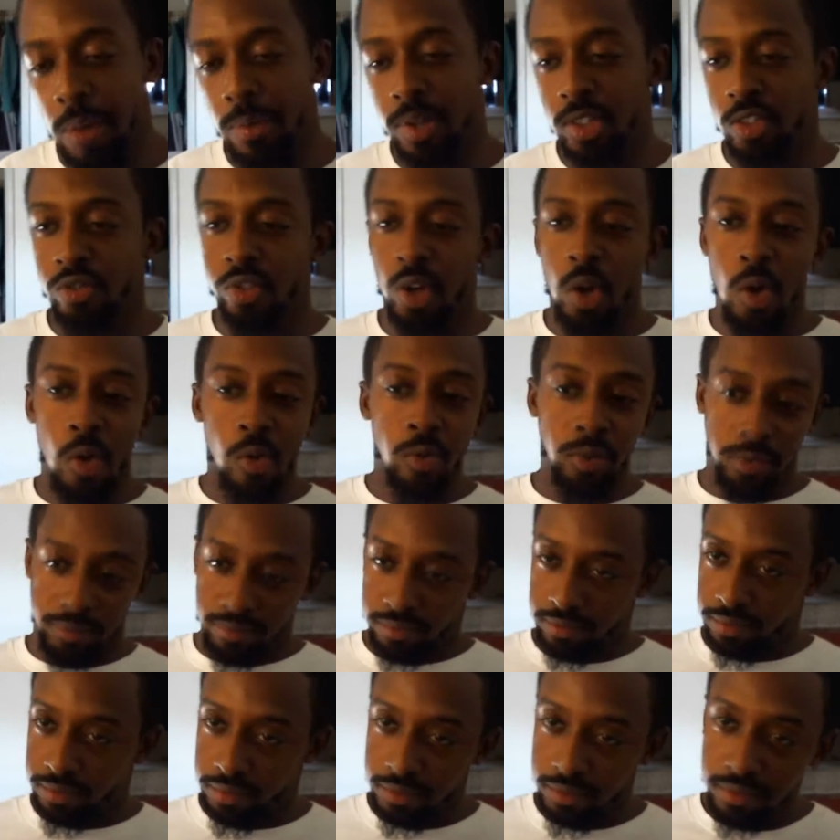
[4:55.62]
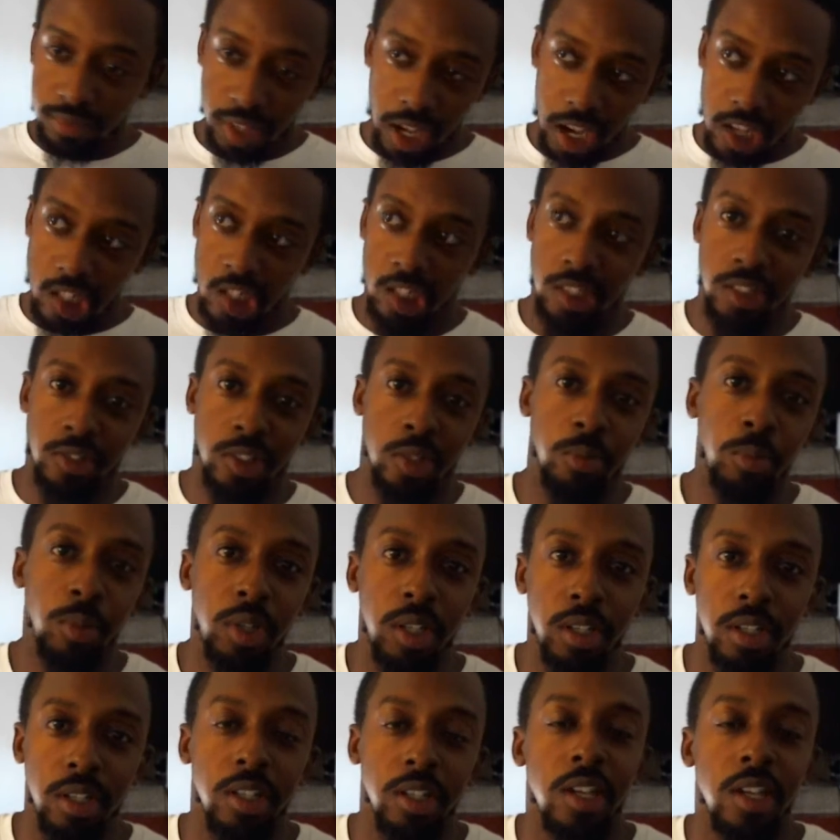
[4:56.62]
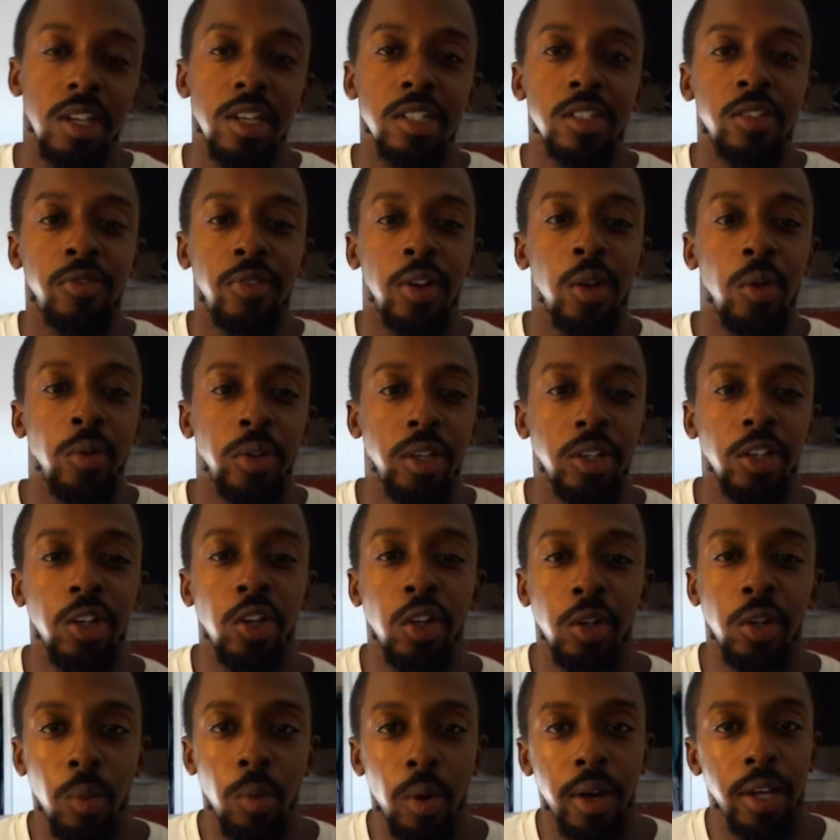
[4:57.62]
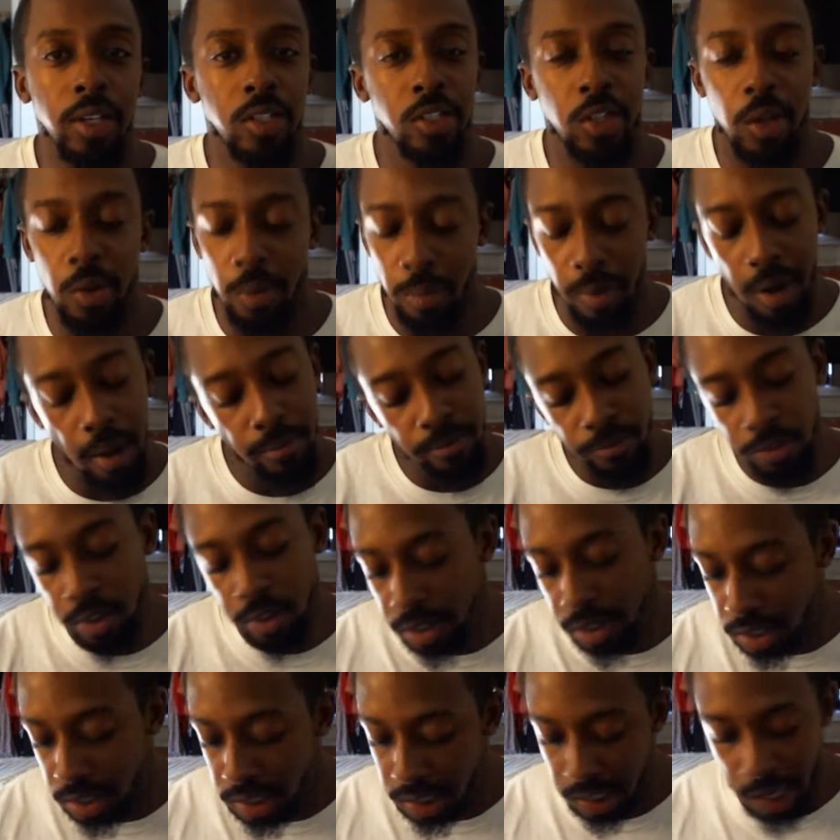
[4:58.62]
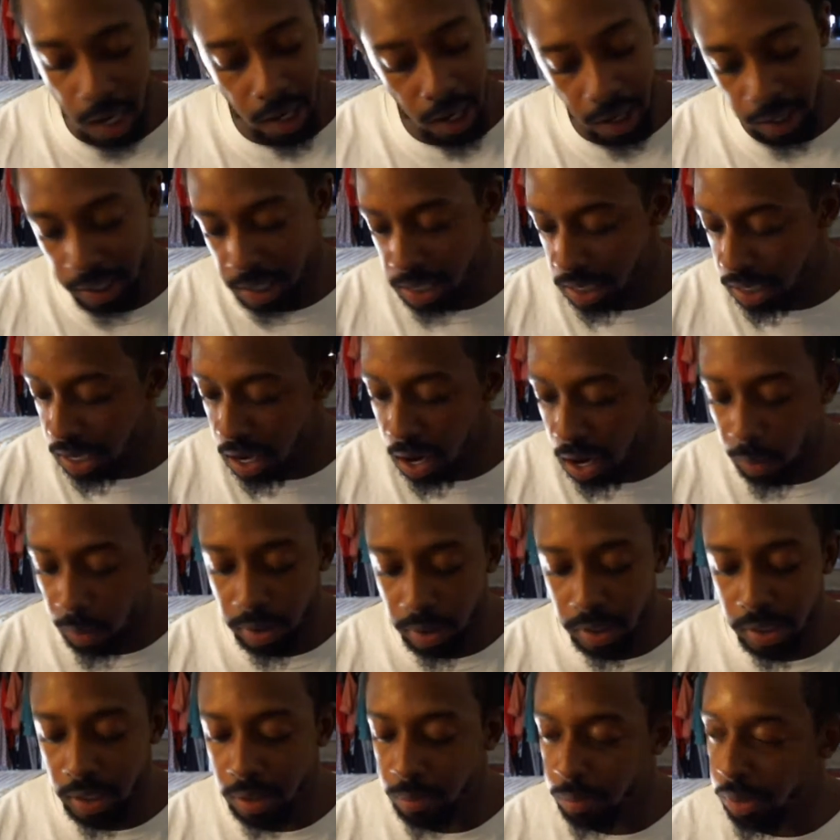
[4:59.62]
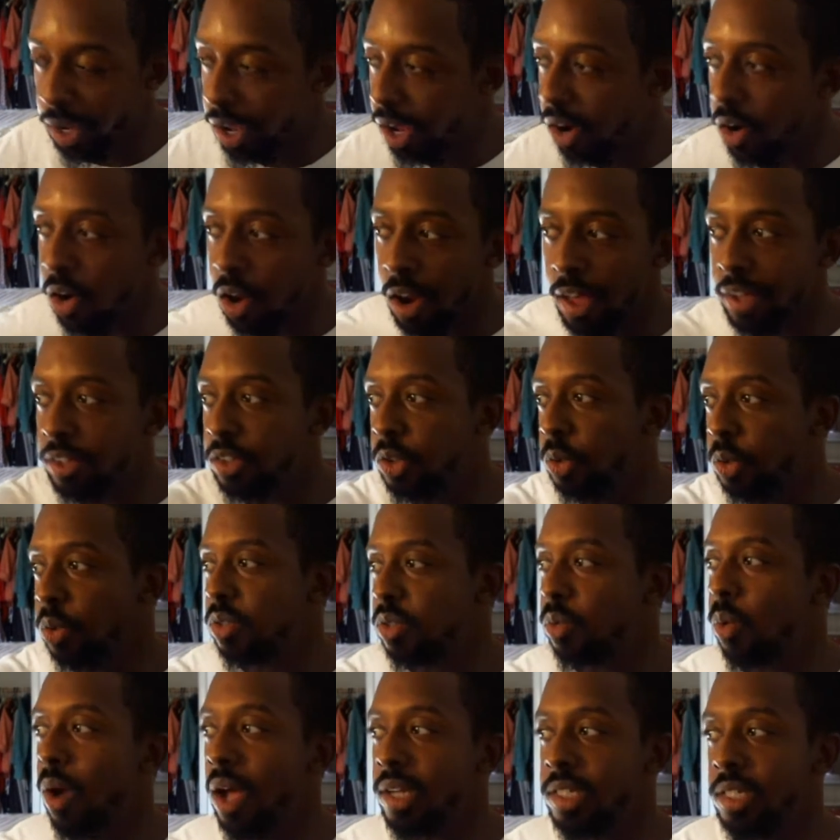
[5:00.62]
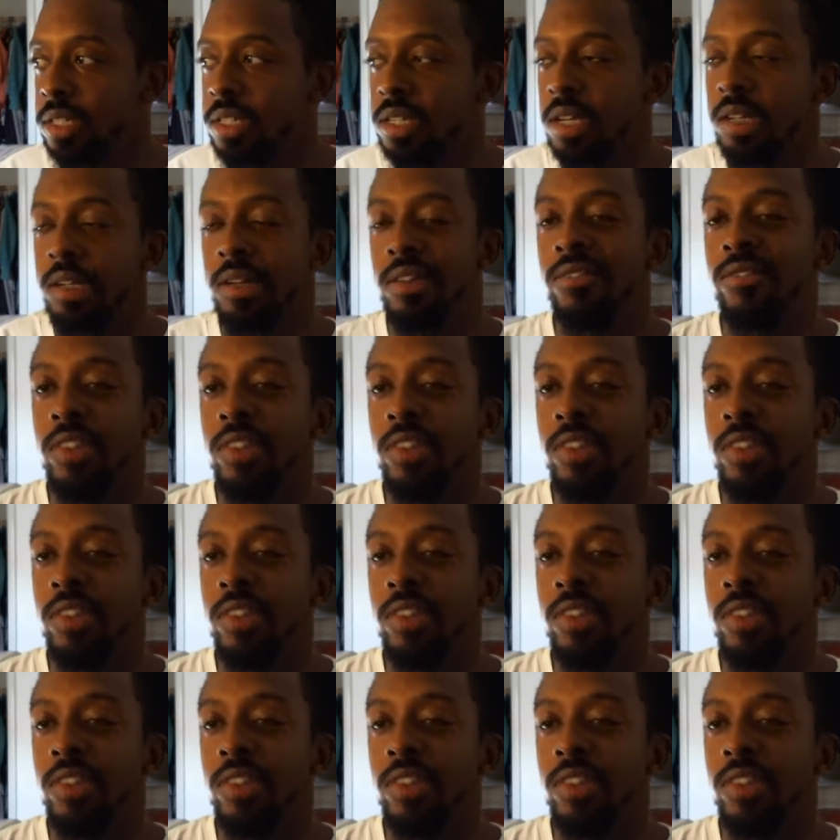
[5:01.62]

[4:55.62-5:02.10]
has flown. Actually, to me, it has flown in a good way. So, but I'm really excited. I cannot wait to get back. All I do is watch a ton of